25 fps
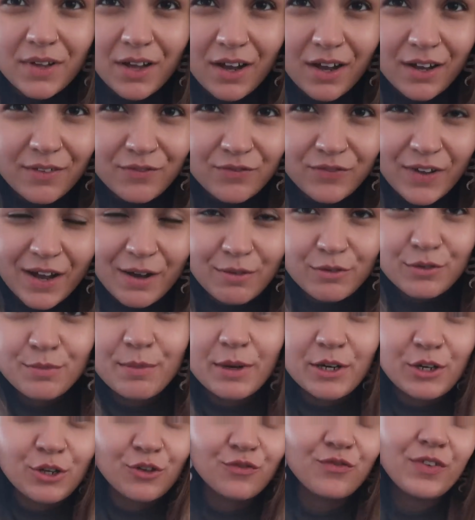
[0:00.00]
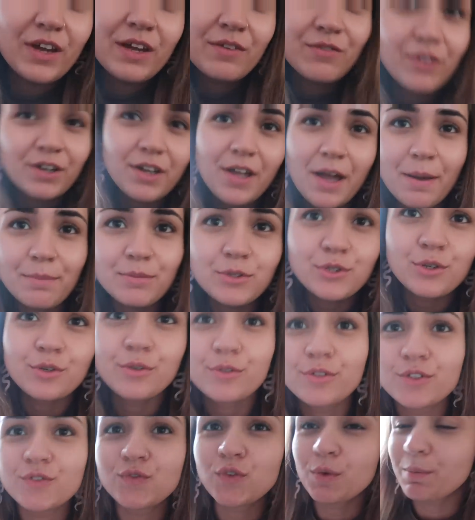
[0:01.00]
I've found my new favourite
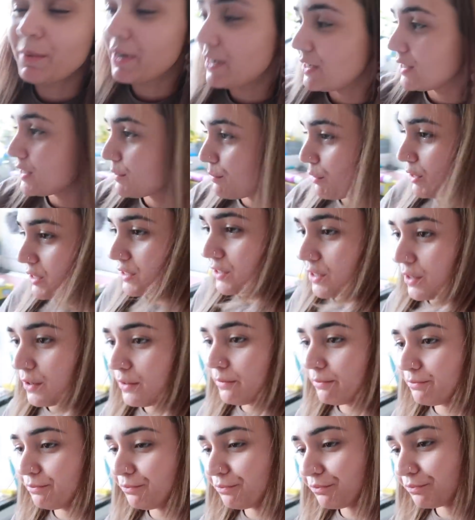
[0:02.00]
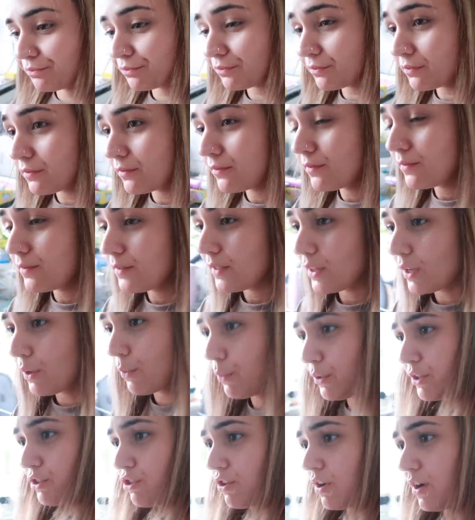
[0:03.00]
capsules for my Nespresso,
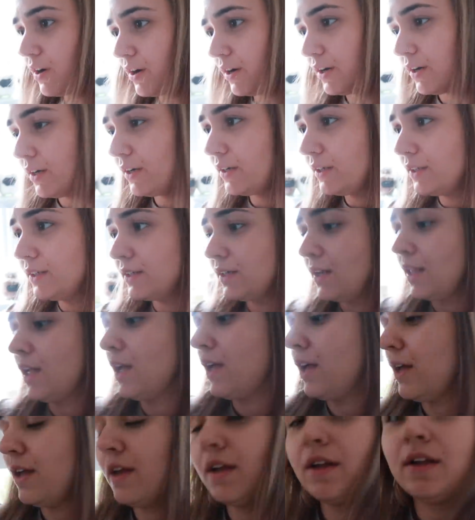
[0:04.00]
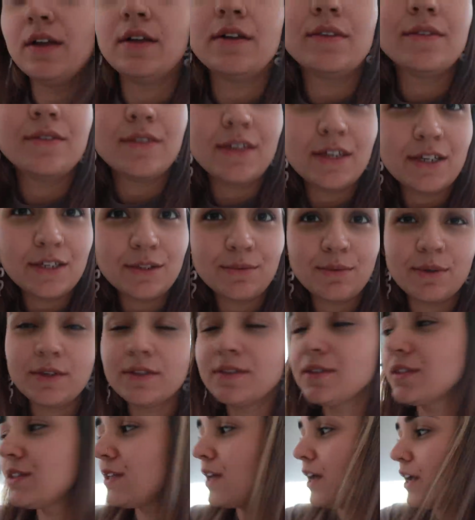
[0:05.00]
which are these
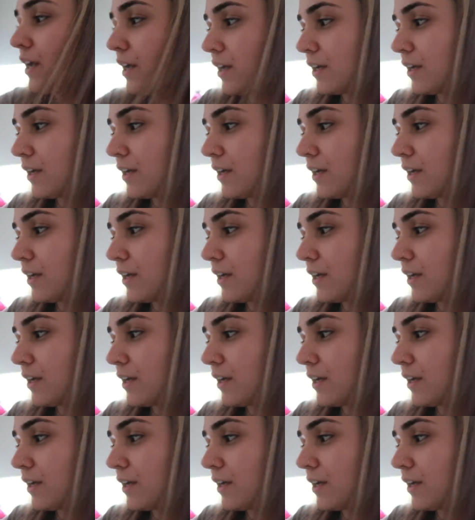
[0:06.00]
ones.